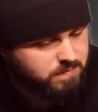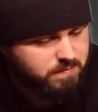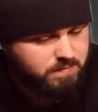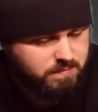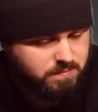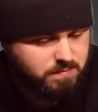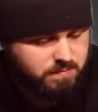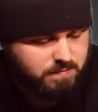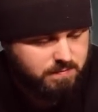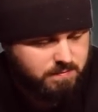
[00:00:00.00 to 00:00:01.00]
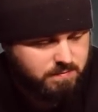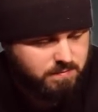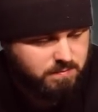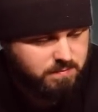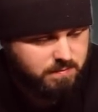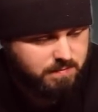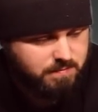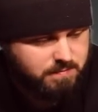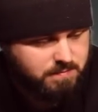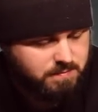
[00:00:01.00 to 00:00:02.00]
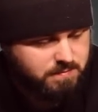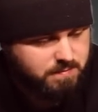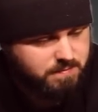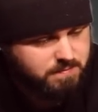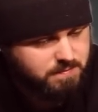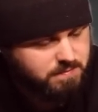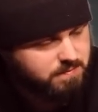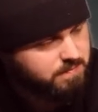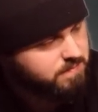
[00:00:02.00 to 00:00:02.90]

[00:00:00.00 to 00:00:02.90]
No words are spoken by the person on screen.